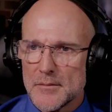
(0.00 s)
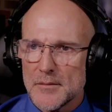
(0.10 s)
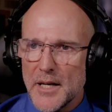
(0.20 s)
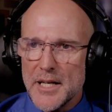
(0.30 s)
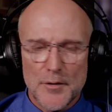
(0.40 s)

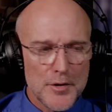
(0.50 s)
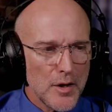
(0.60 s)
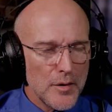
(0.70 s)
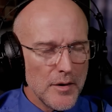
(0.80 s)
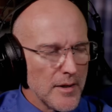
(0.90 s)
And you've
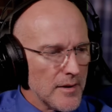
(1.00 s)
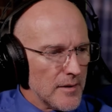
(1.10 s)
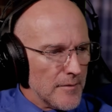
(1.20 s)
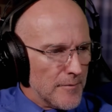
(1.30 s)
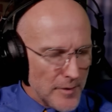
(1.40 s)
shown
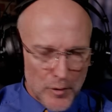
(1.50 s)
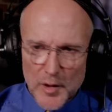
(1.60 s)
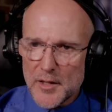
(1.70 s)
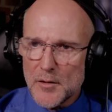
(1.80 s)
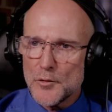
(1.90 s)
very
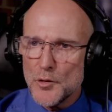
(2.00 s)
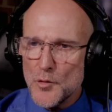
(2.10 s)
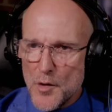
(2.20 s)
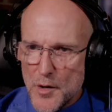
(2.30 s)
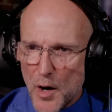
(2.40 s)
little to
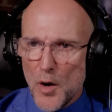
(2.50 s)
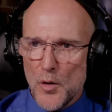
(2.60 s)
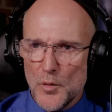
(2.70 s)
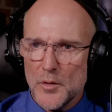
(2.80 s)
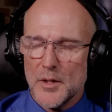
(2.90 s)
no